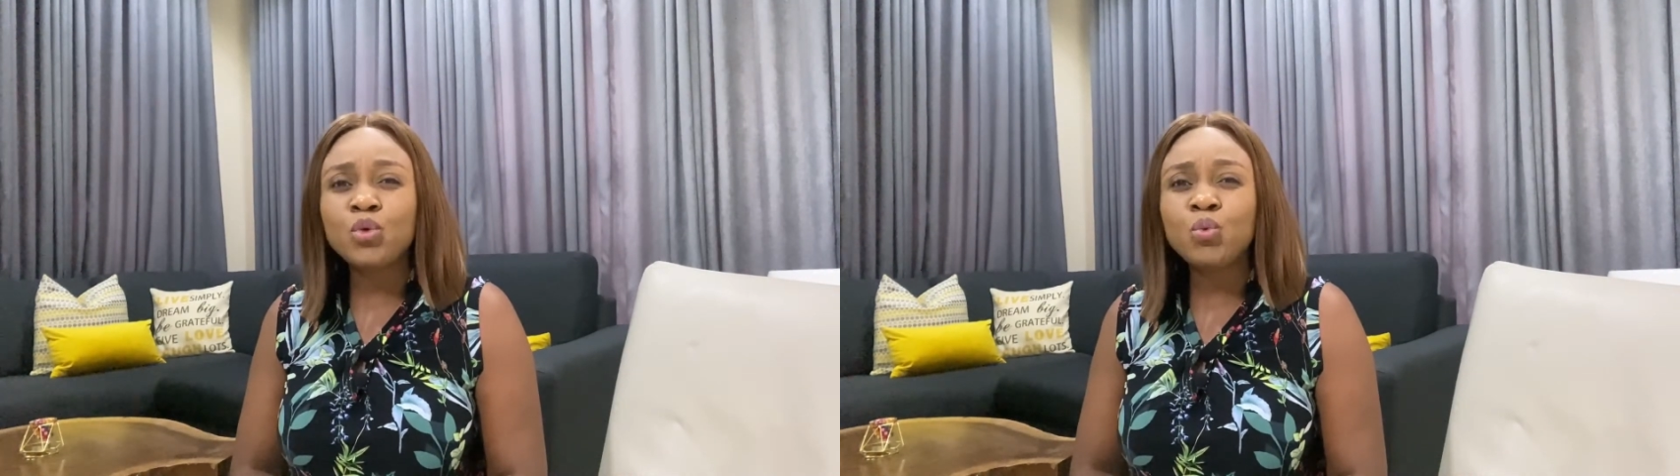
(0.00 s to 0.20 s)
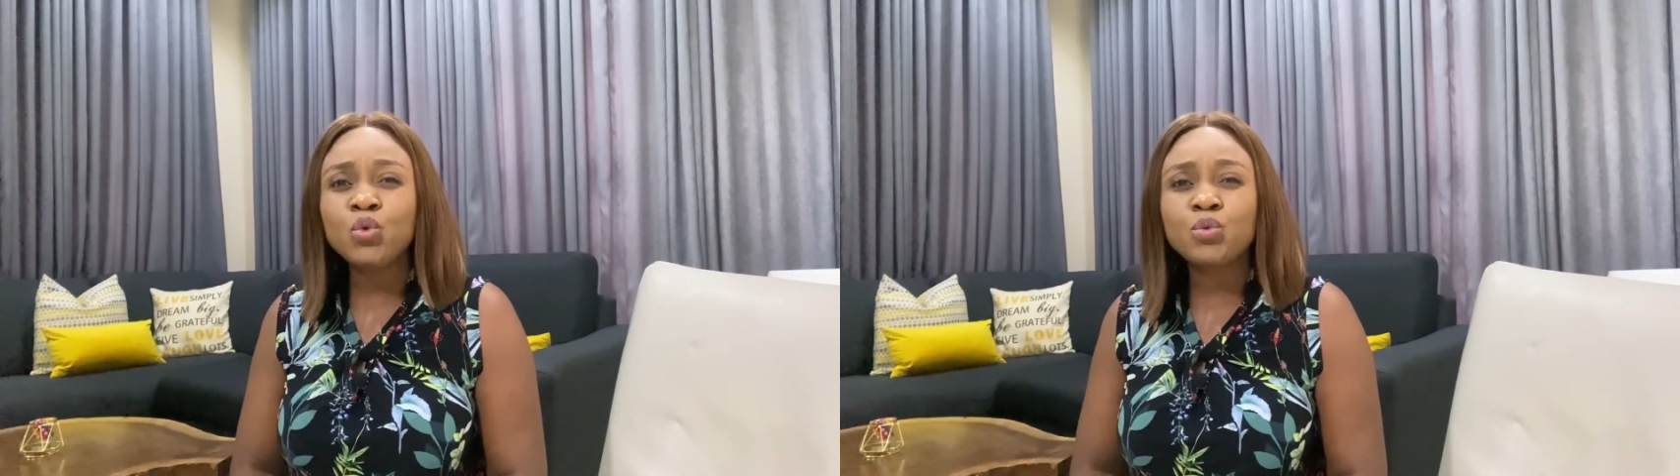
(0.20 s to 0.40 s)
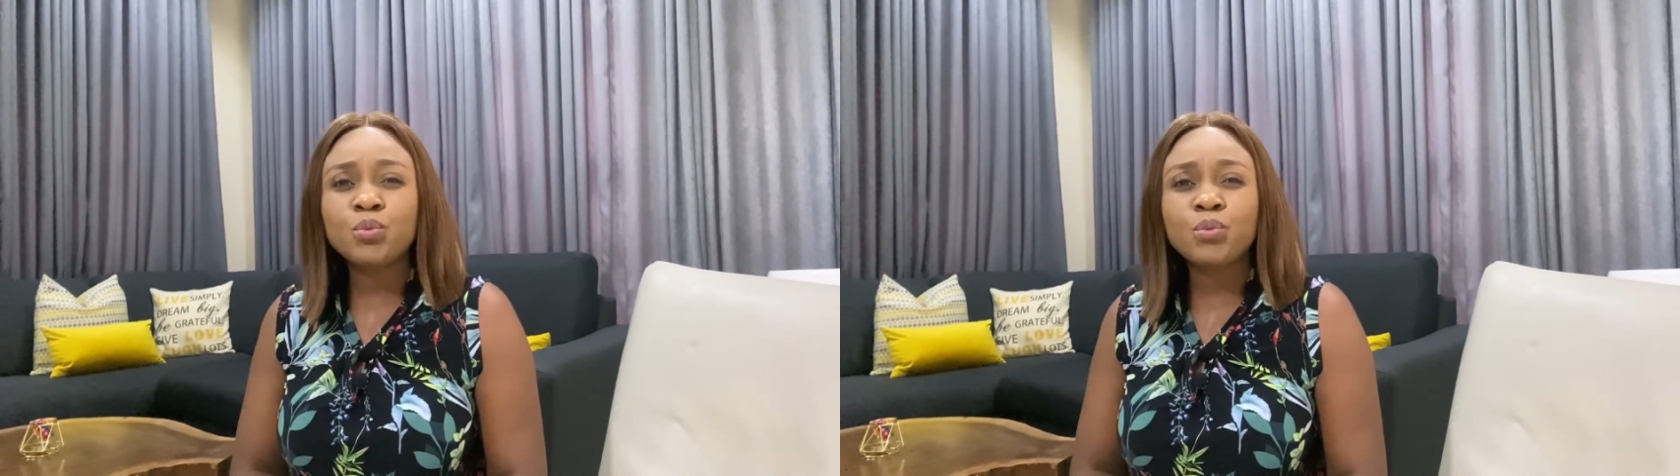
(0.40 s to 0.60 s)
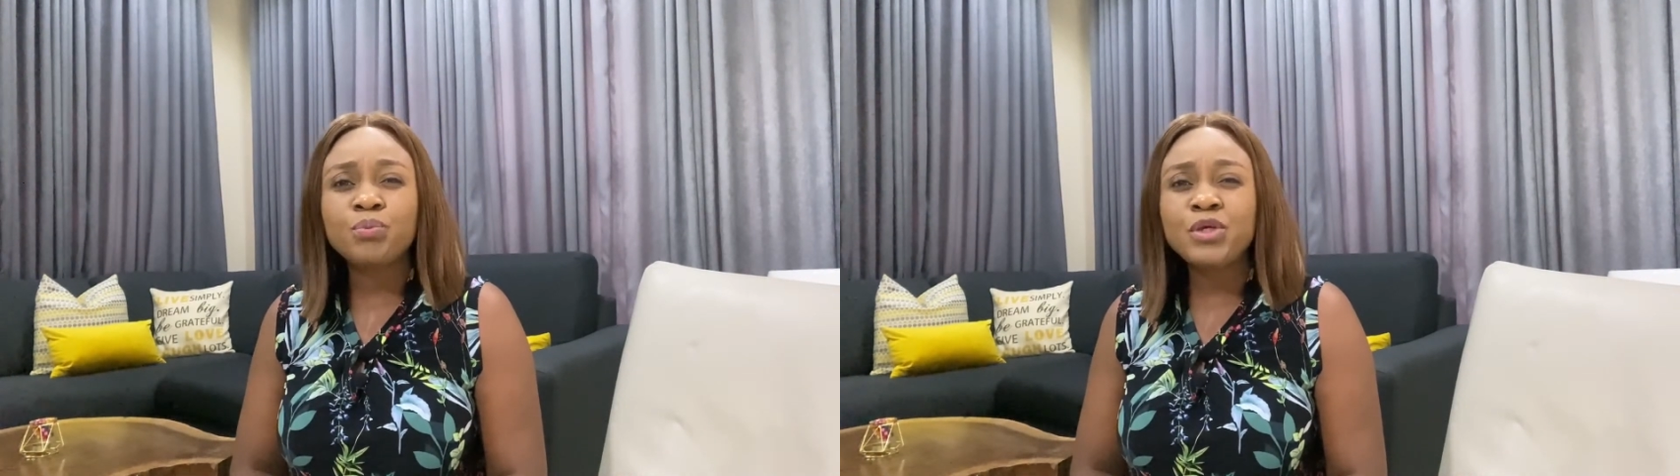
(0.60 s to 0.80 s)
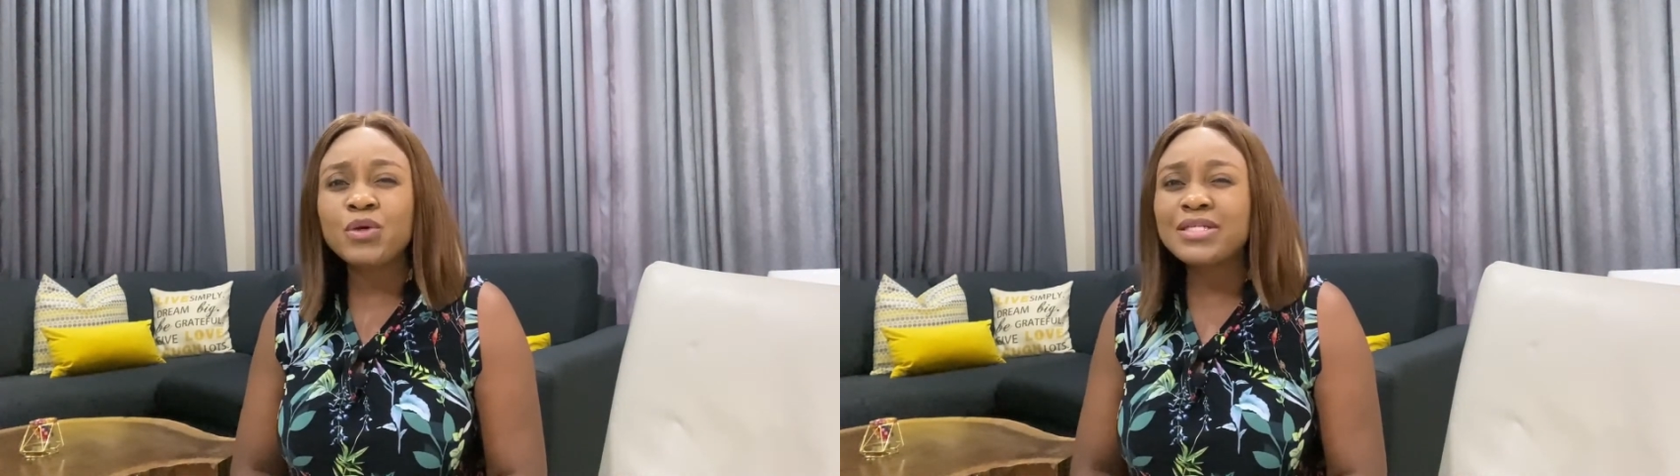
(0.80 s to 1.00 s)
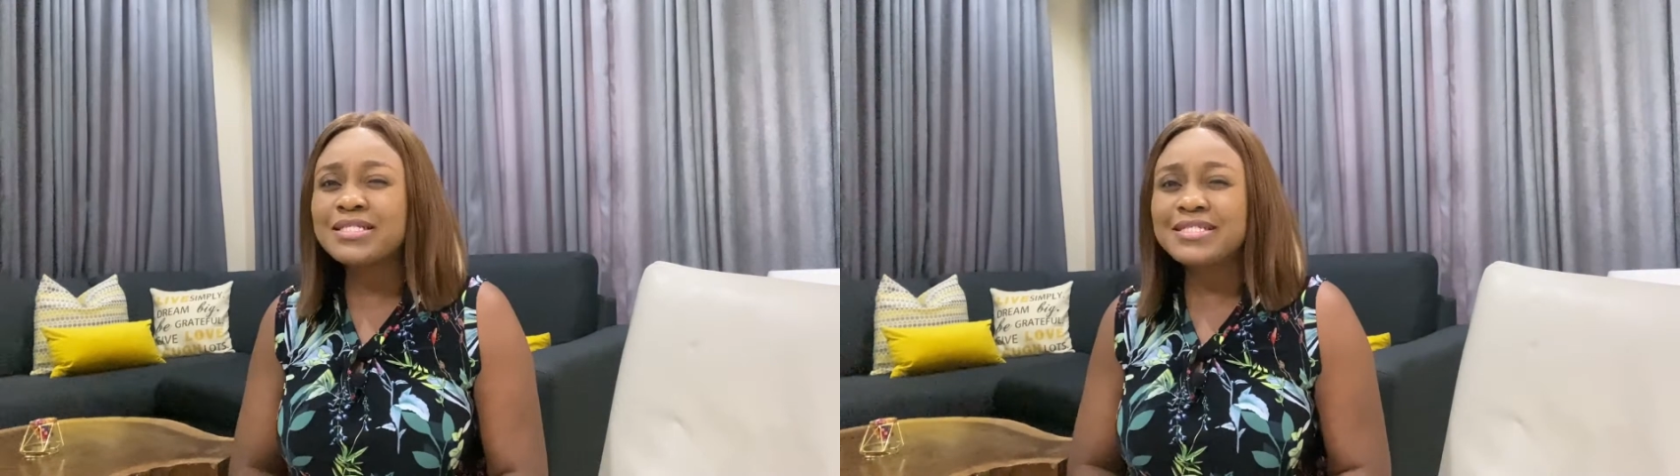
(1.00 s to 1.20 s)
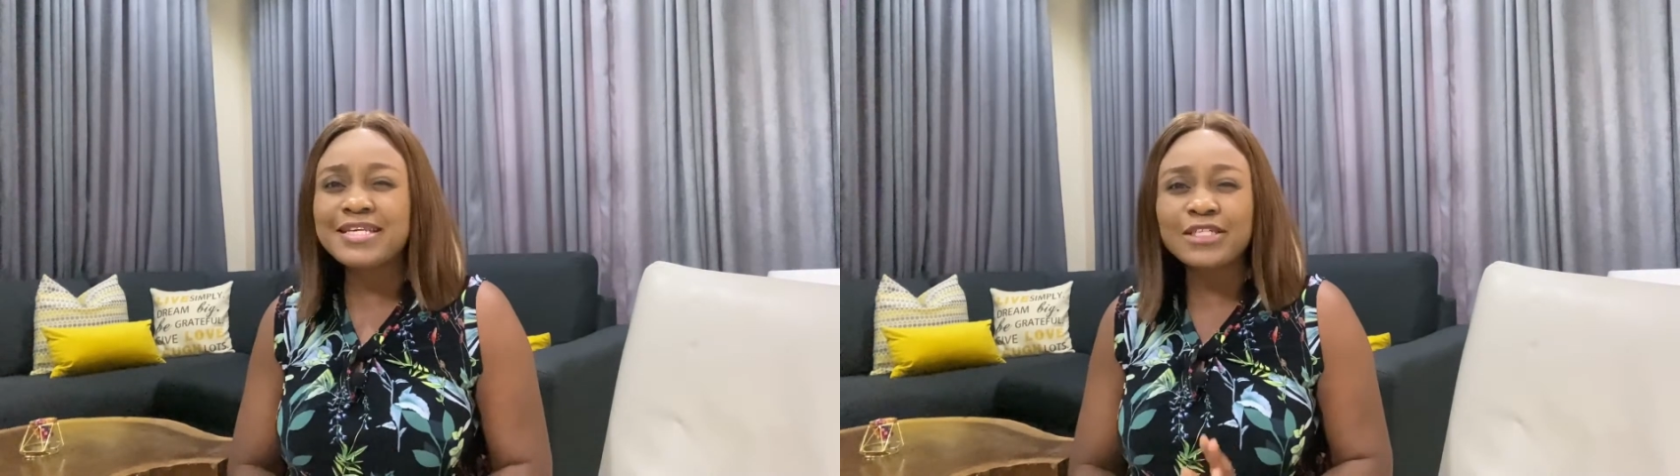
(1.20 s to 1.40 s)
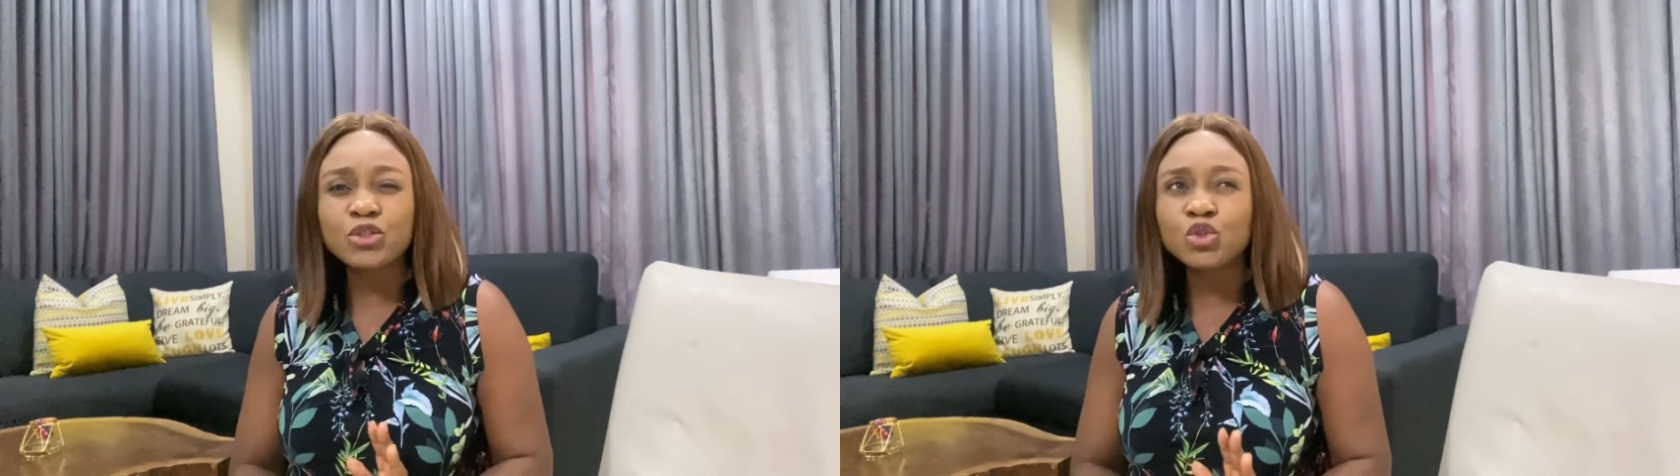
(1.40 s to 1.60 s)
would be
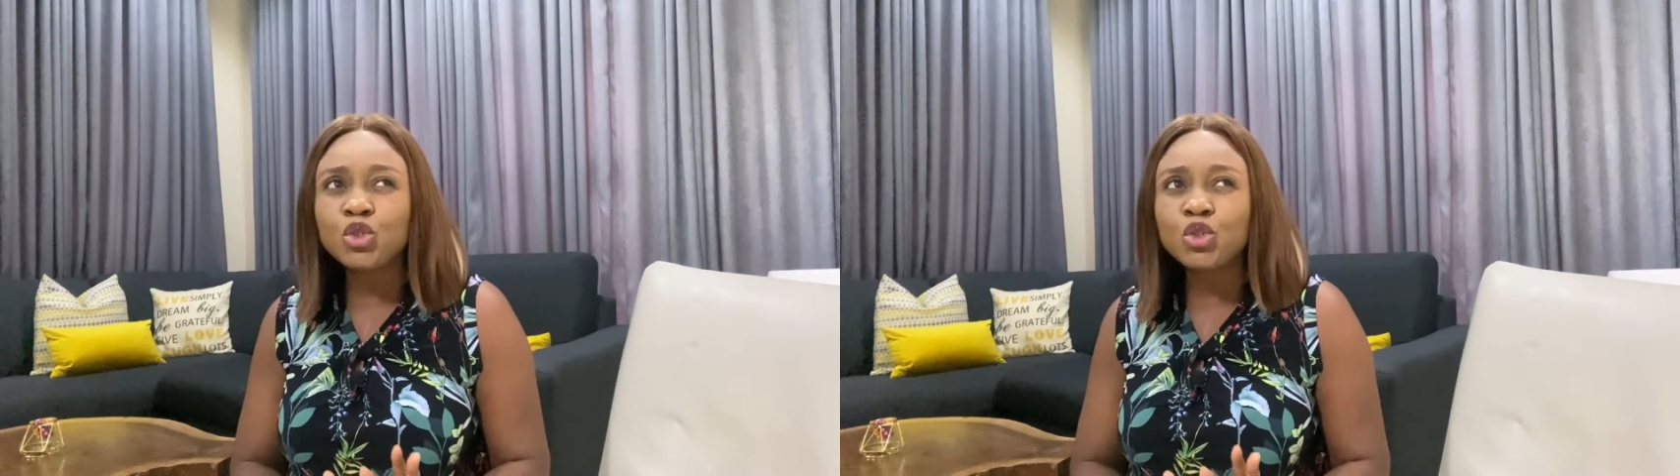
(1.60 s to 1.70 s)
unsettled.